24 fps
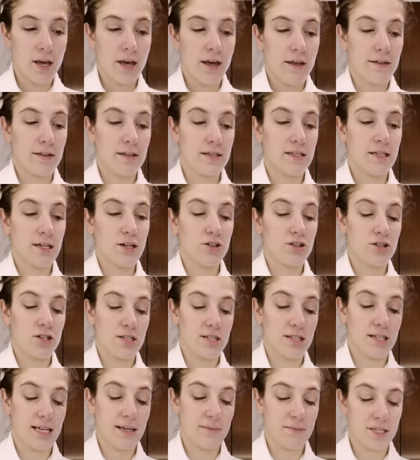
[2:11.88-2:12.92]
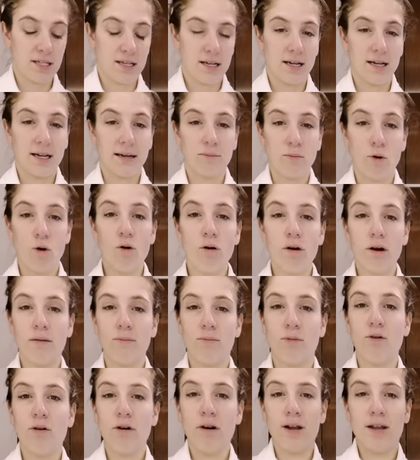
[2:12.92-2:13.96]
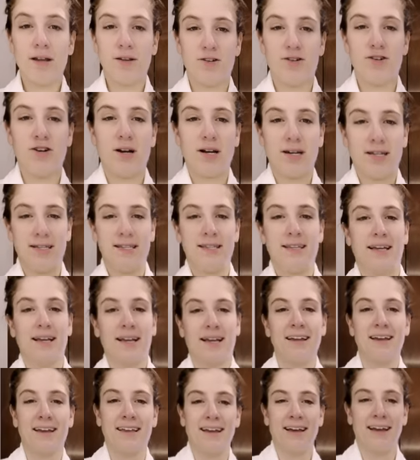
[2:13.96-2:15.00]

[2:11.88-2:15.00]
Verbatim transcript: this year just keeps getting more and more interesting.